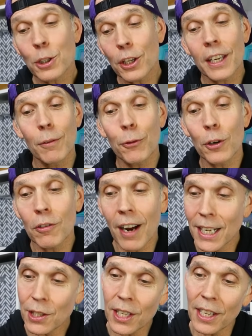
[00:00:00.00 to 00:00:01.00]
was looking for a
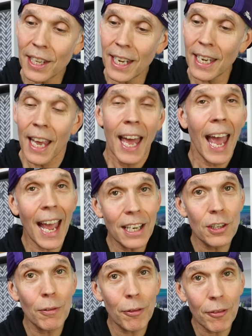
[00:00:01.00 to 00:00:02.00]
race at the
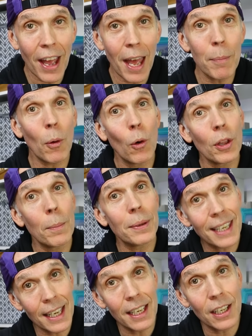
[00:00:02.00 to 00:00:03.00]
end of Feb or the
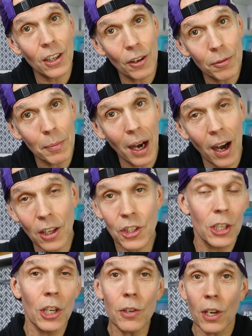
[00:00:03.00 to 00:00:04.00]
beginning of March,
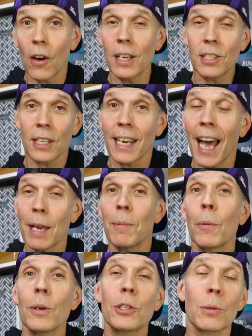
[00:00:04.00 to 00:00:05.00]
and you guys came
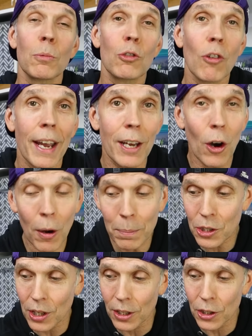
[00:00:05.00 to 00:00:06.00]
up with some great
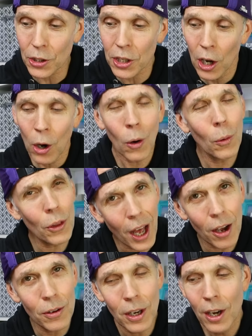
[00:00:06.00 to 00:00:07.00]
options.
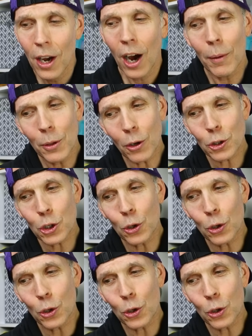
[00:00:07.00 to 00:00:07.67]
Although I'm not